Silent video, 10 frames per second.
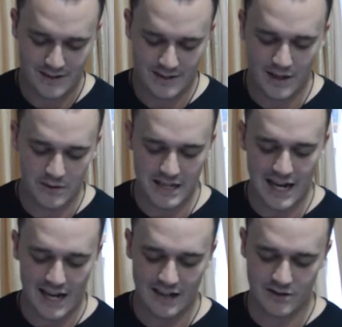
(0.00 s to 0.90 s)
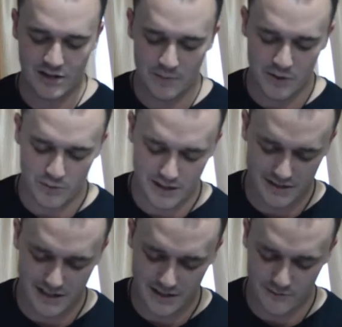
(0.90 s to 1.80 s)
So that was Acts chapter
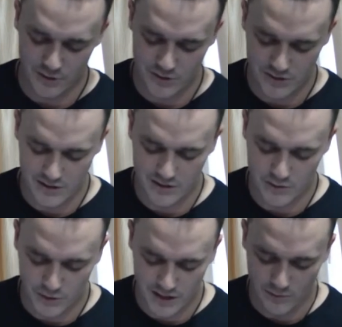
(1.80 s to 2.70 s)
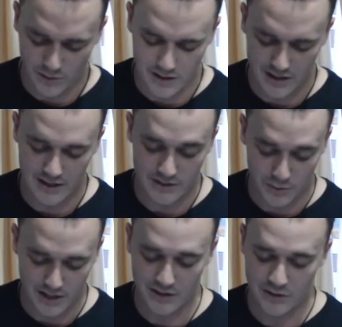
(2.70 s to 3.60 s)
26, verse 20
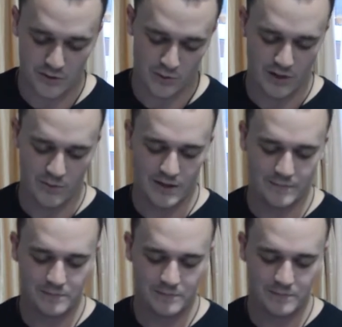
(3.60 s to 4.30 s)
to 21.